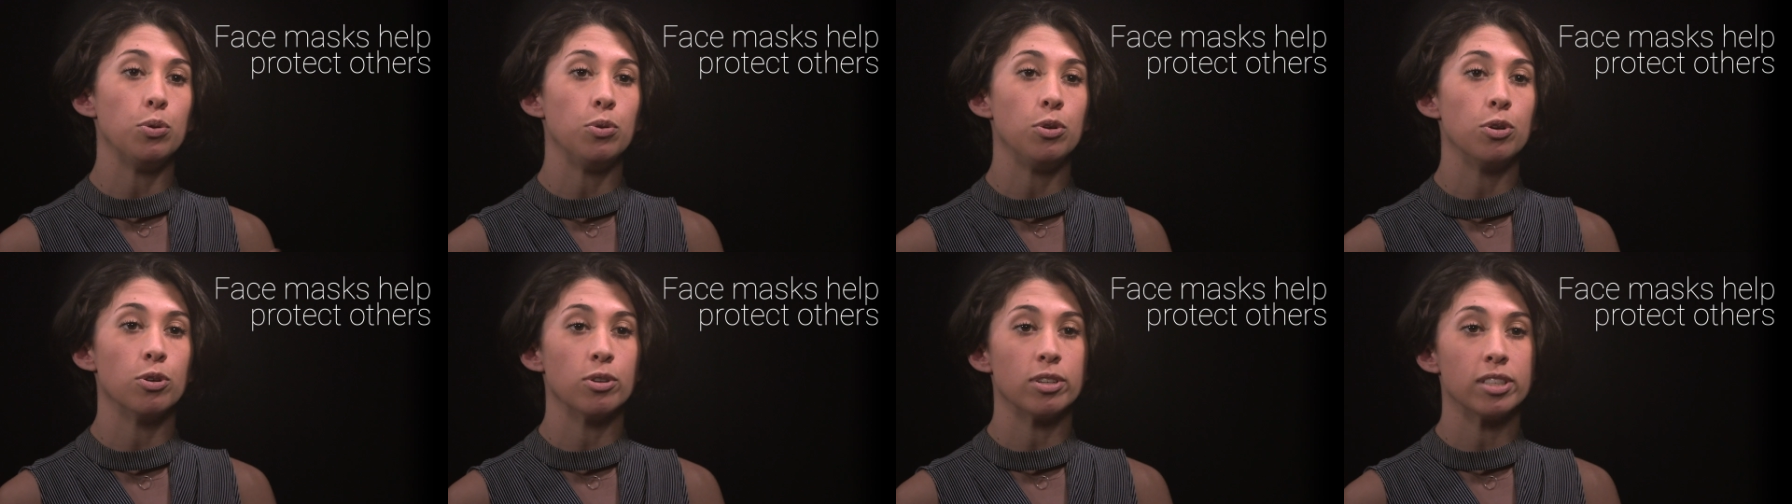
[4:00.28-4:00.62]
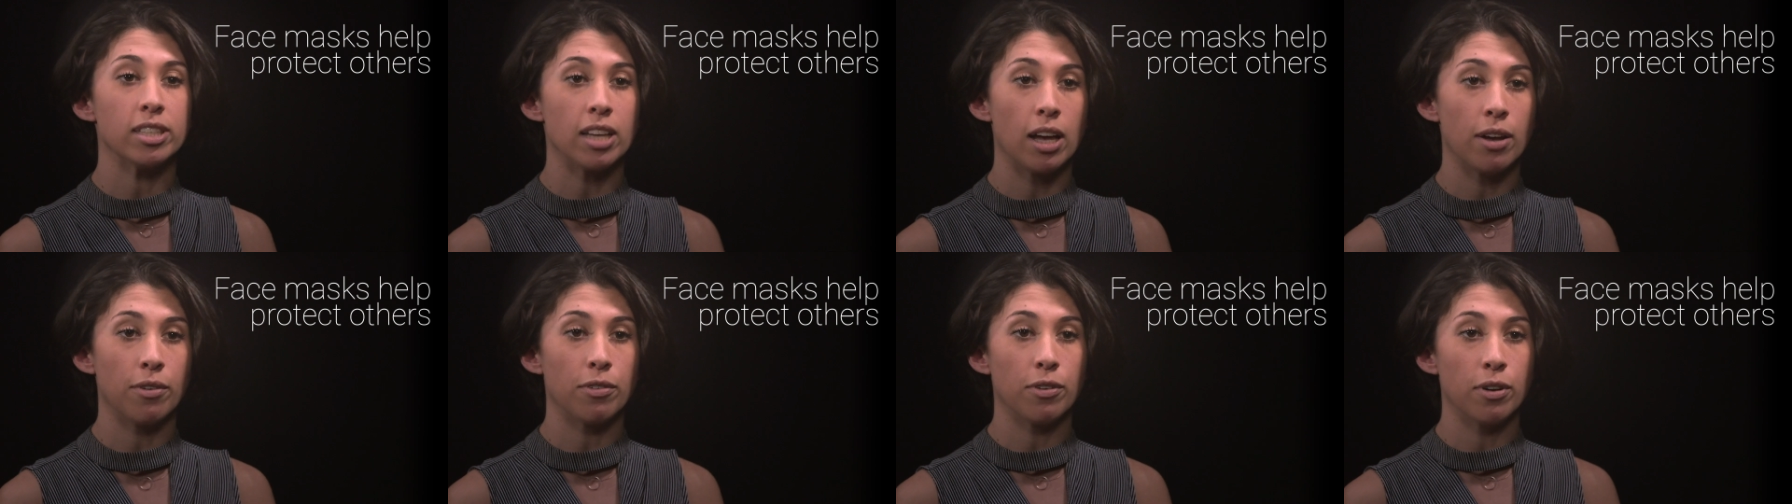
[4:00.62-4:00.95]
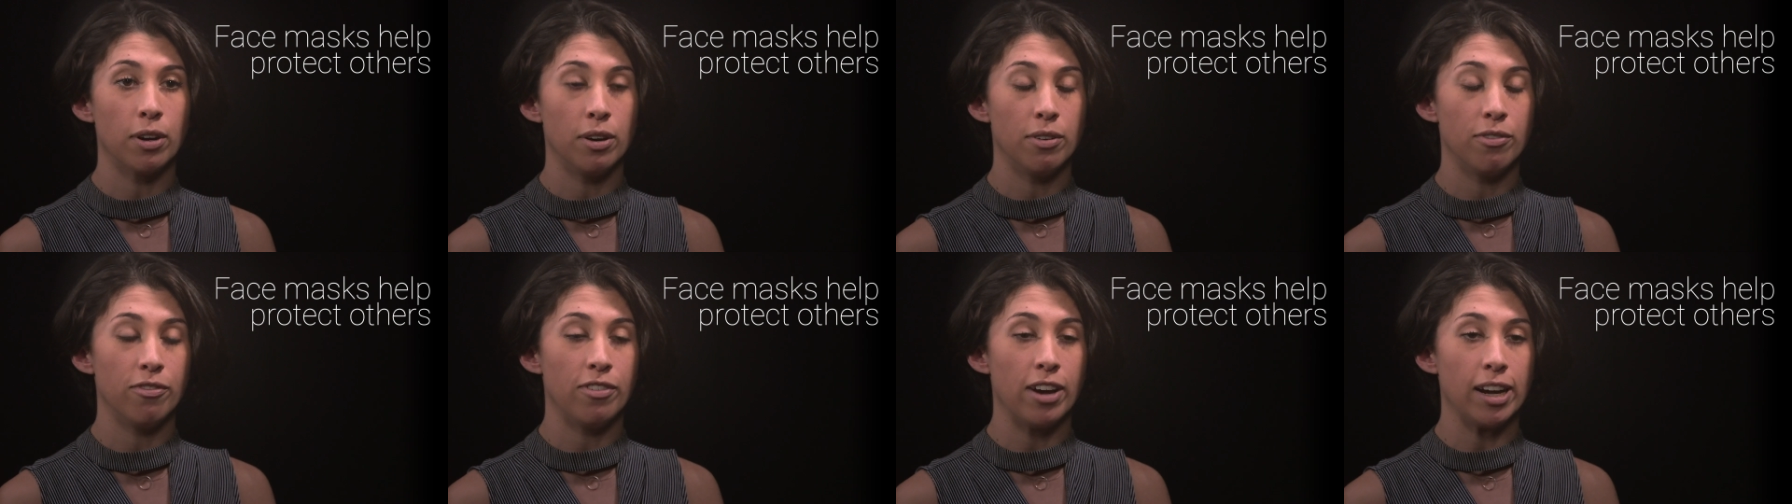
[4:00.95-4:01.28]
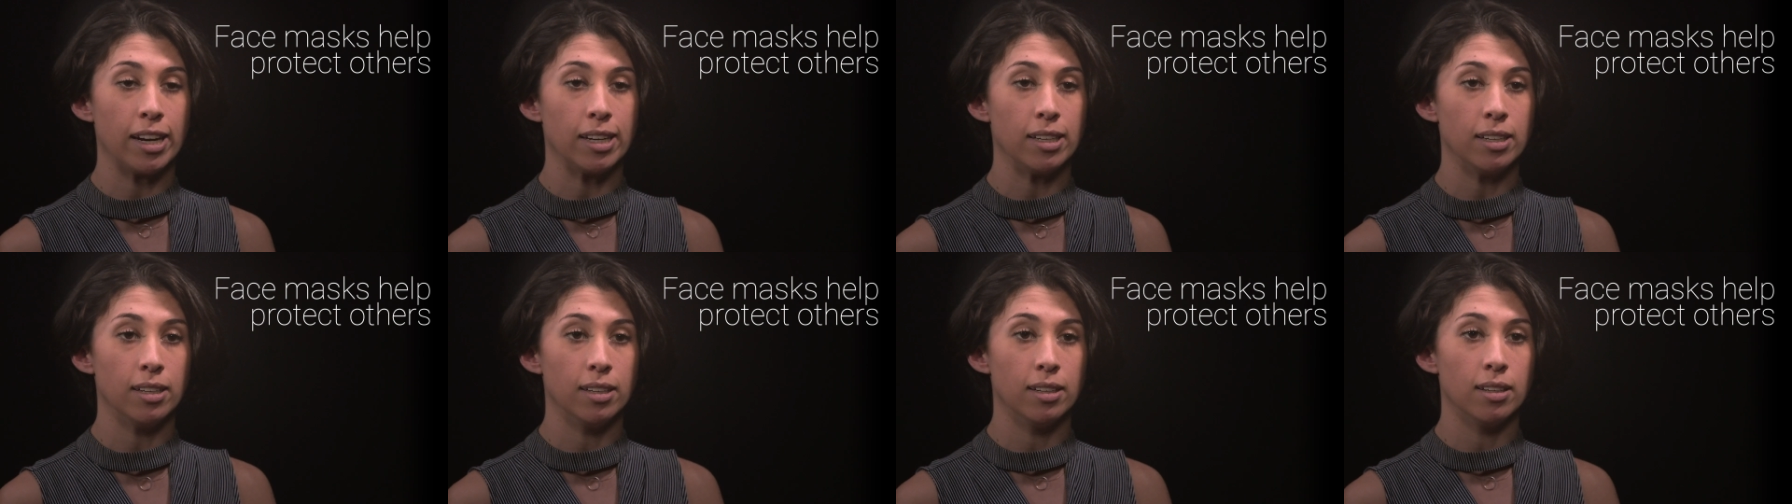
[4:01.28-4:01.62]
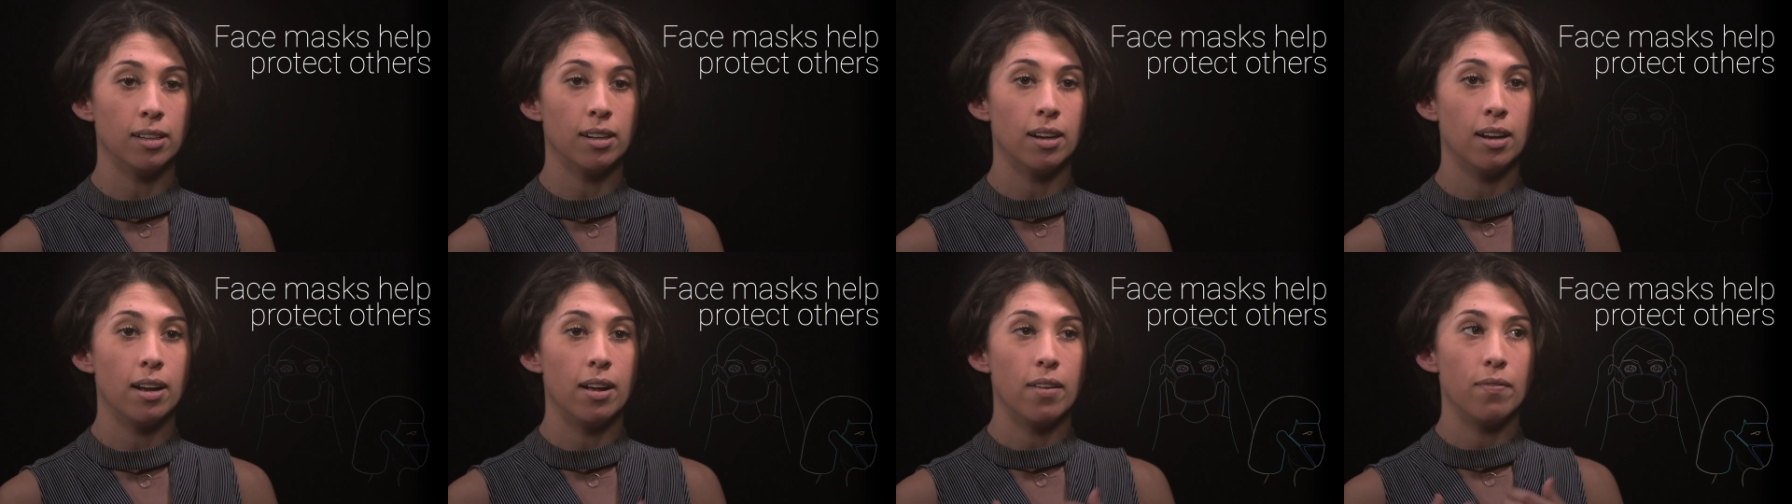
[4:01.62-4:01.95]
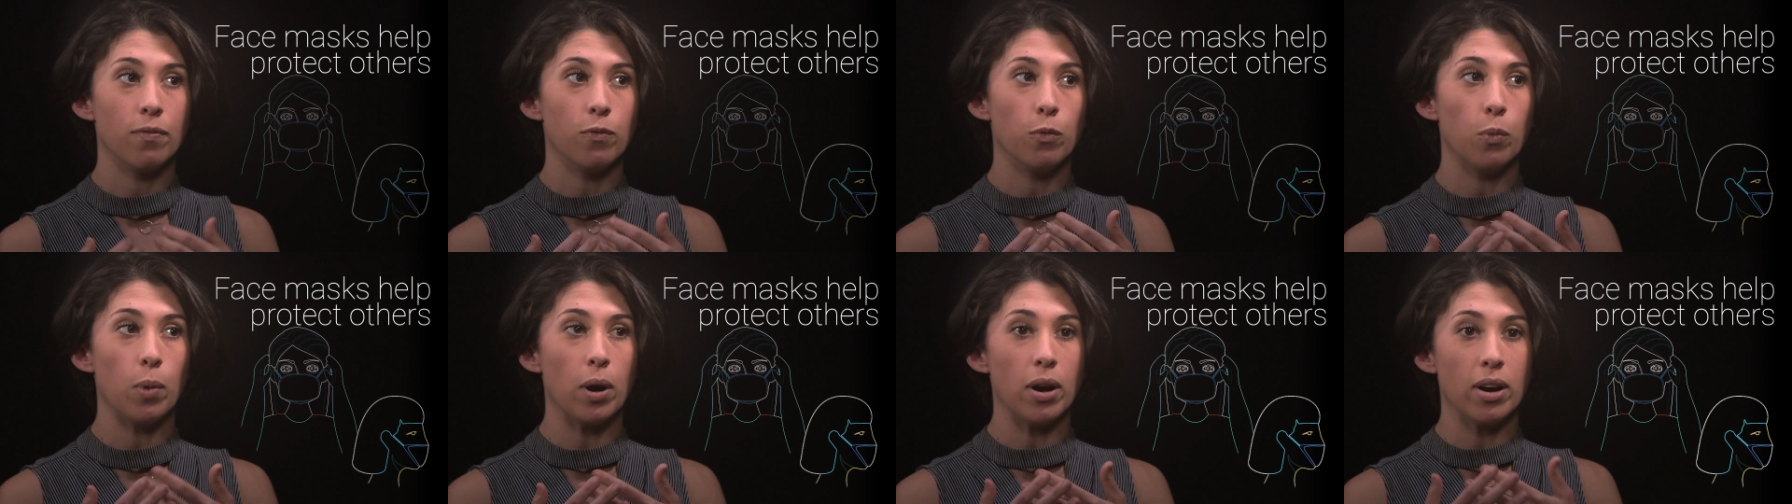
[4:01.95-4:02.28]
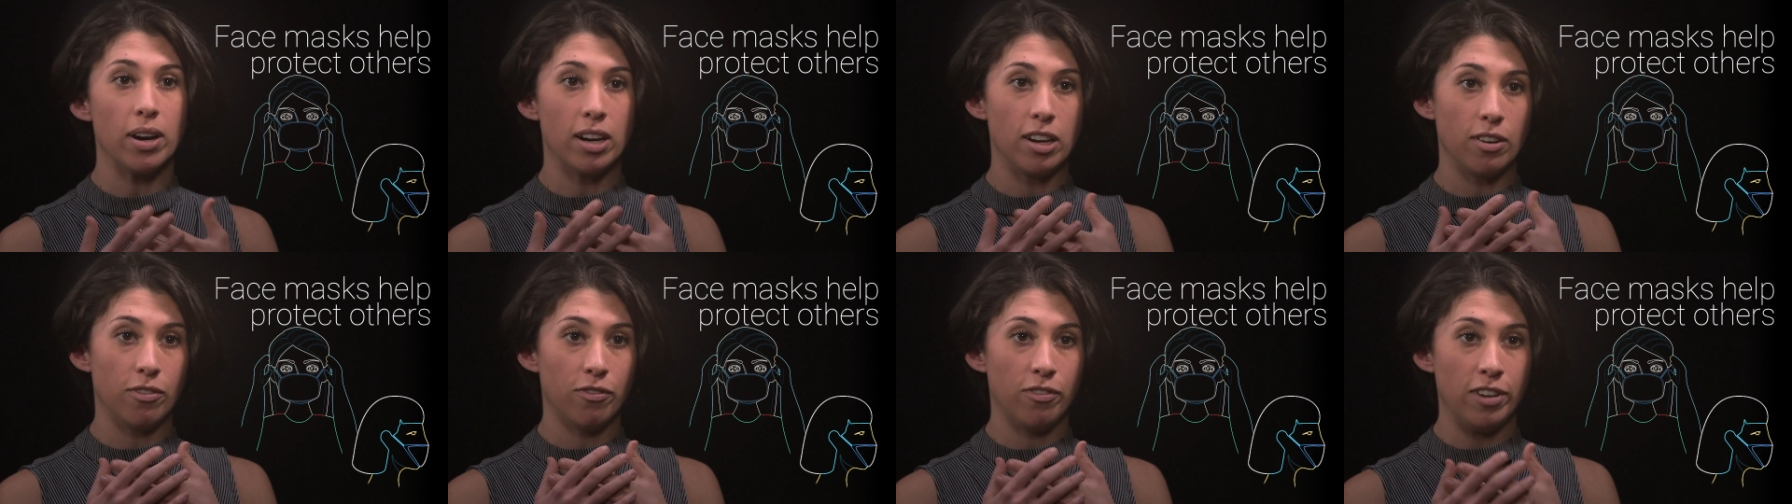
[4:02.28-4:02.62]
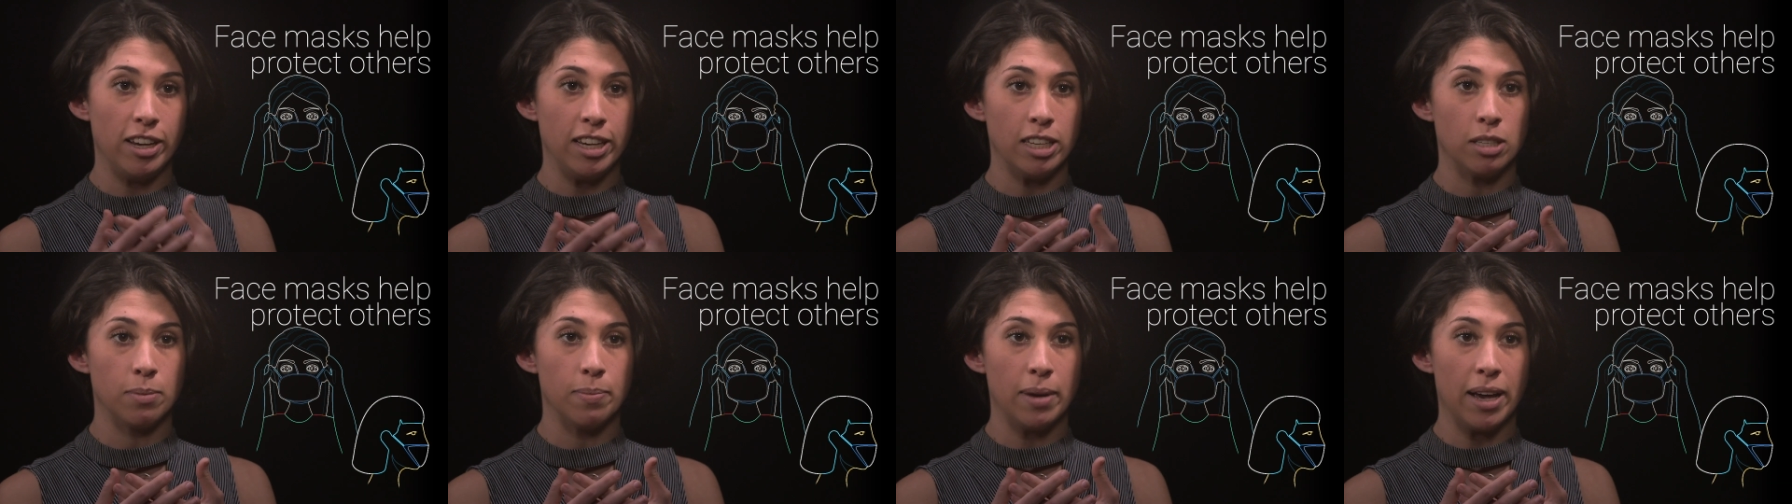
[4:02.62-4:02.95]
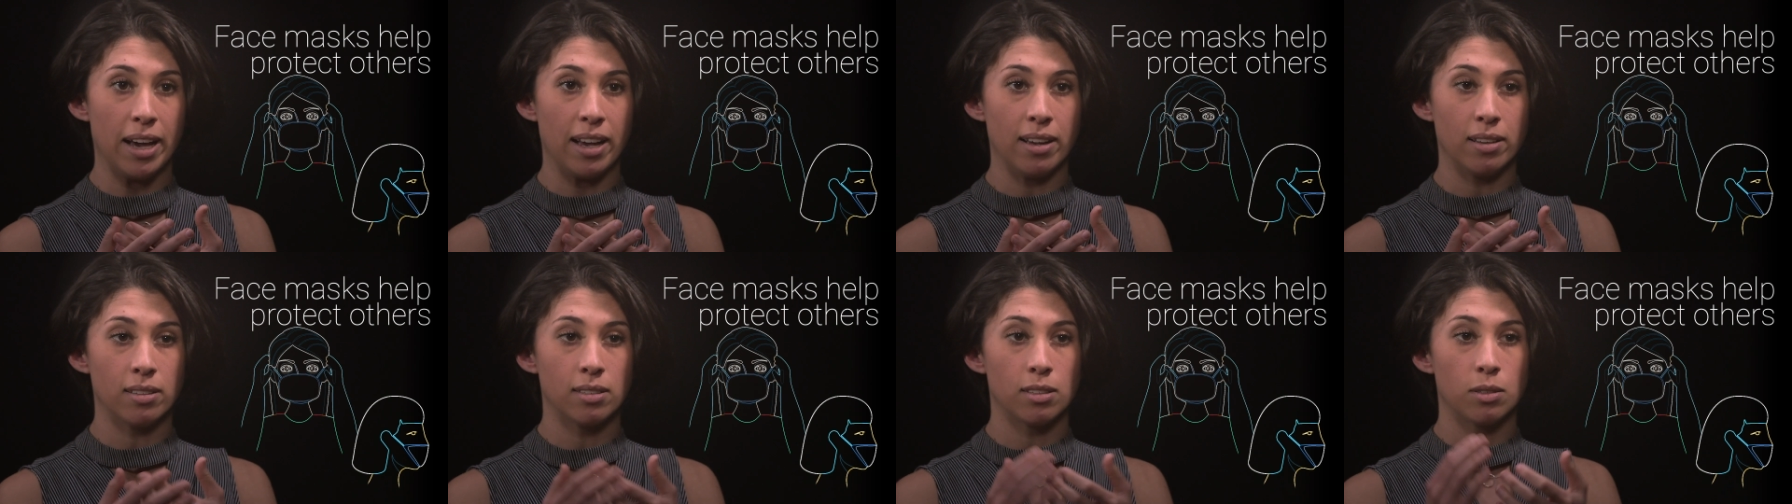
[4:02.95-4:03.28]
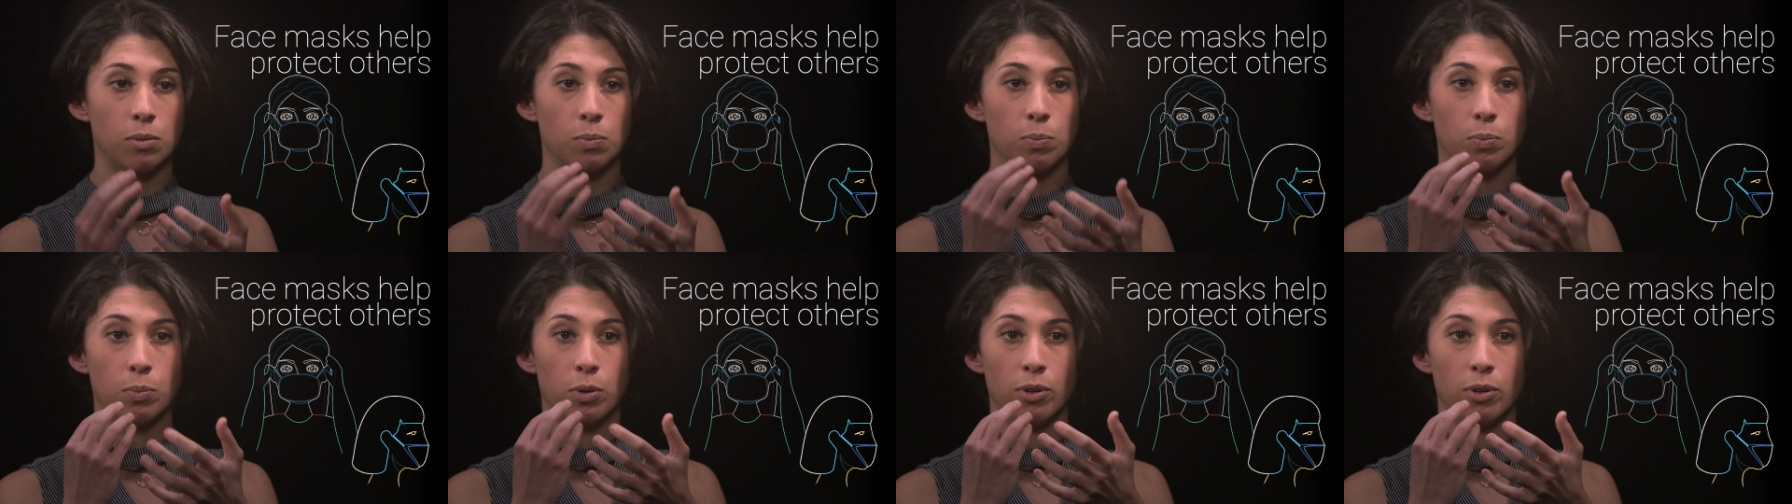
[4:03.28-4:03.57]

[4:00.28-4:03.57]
you yourself are infected, wearing a face mask